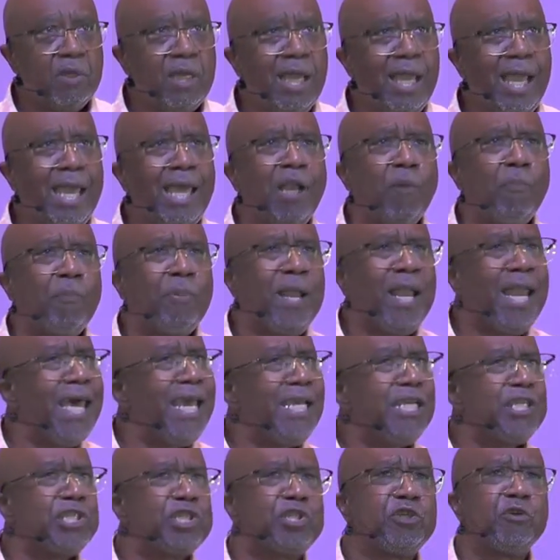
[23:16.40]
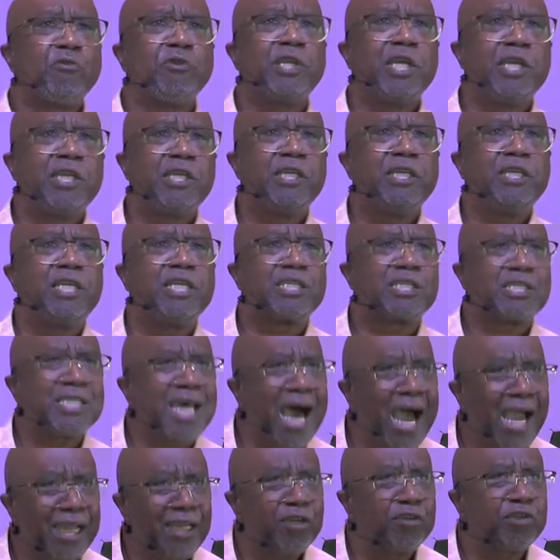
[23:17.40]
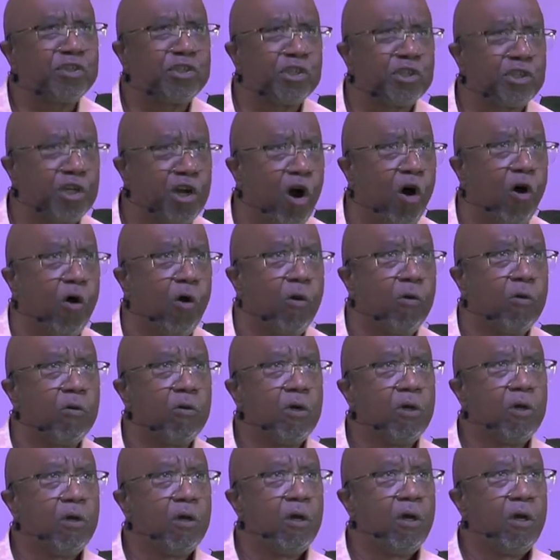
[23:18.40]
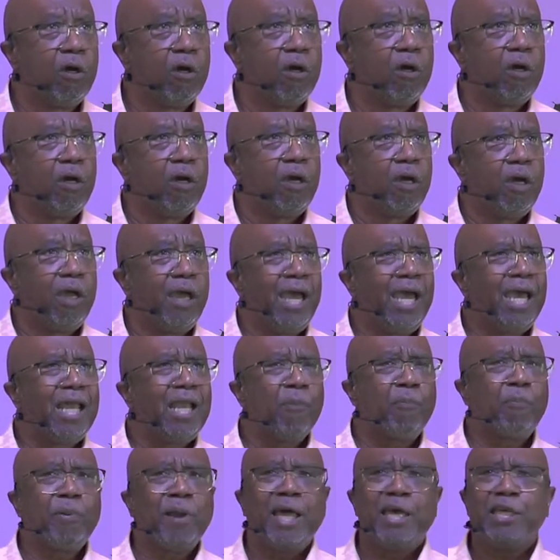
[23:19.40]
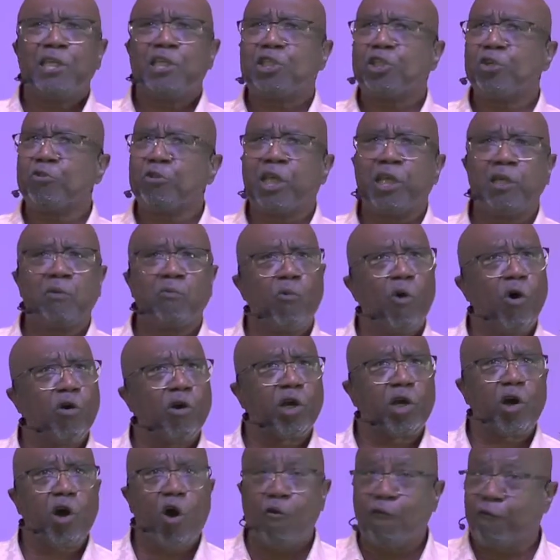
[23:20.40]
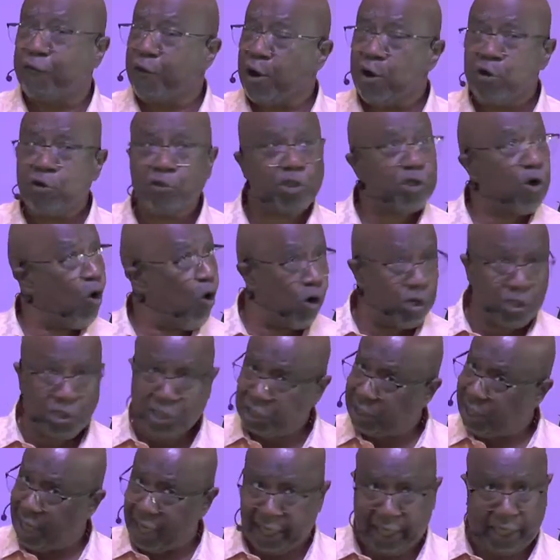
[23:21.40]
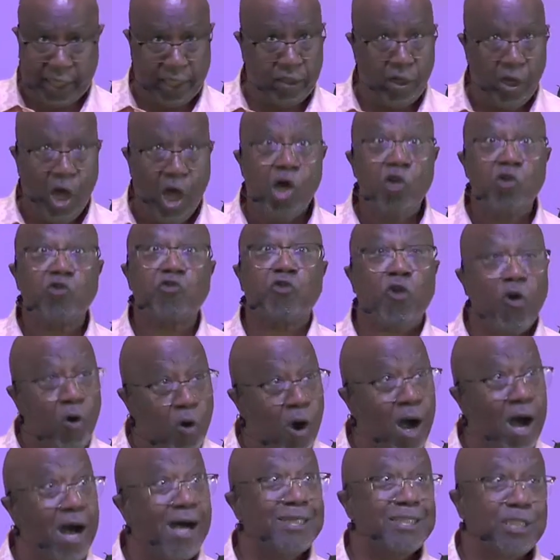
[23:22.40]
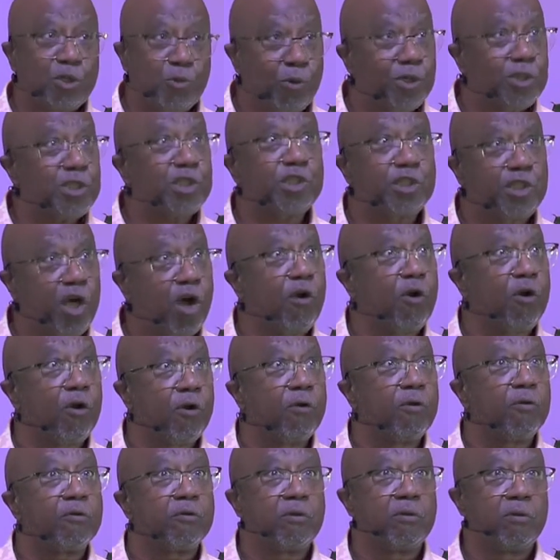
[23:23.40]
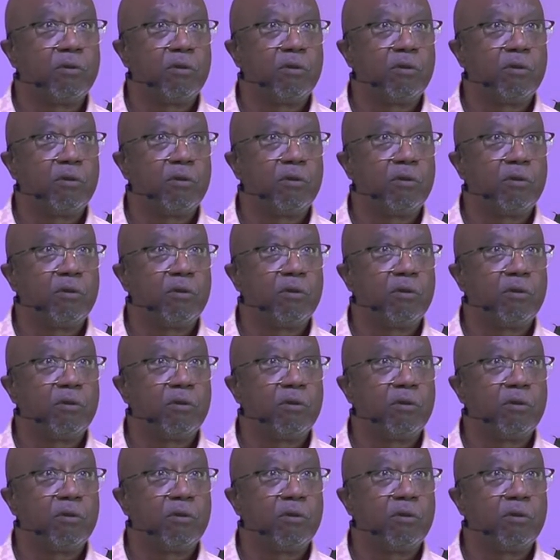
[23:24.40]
At a place you didn't desire to go, at a place you didn't want to go first or second, Troas was third.